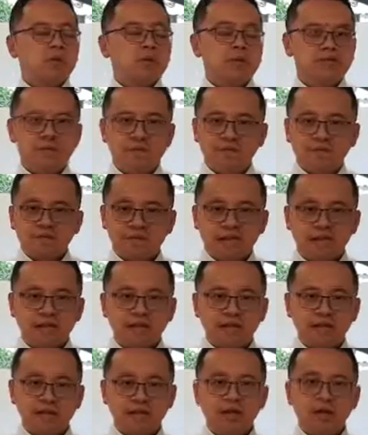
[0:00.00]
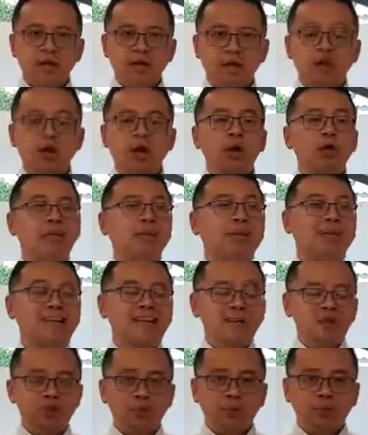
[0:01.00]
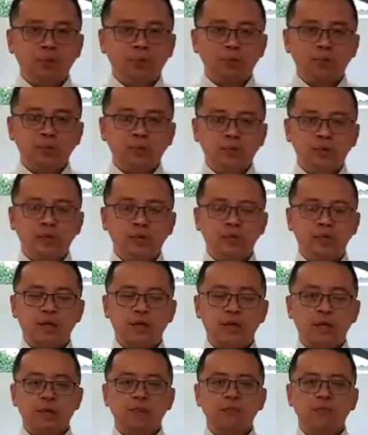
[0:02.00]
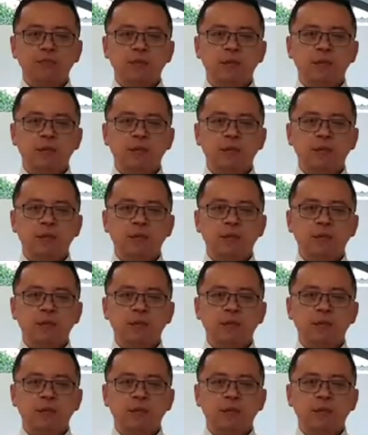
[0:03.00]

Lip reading: dividend as they're known, or distribution as they're known,